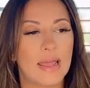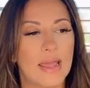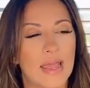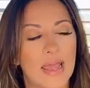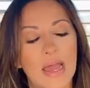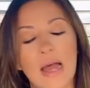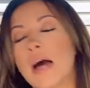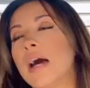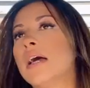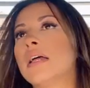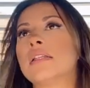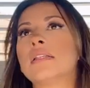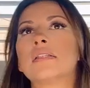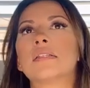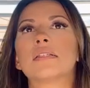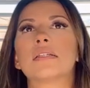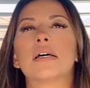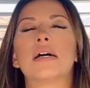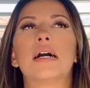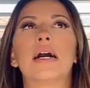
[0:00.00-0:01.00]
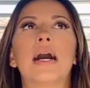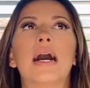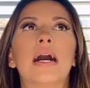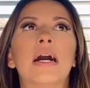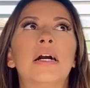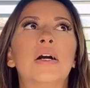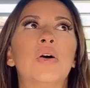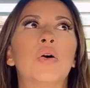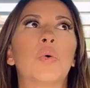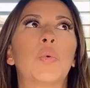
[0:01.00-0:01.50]
And
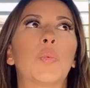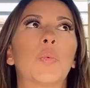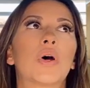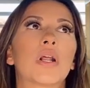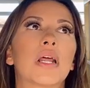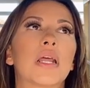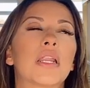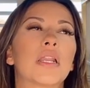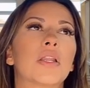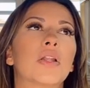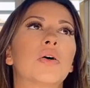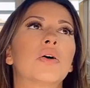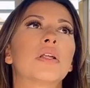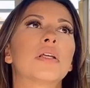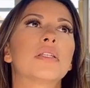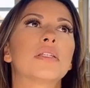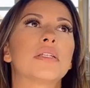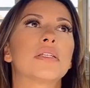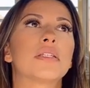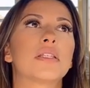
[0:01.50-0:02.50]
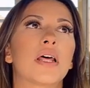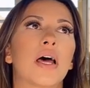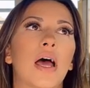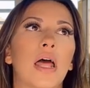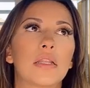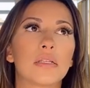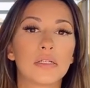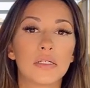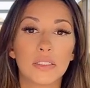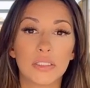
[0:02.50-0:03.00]
what I noticed is
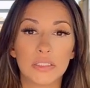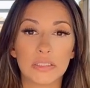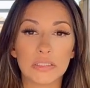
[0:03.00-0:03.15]
that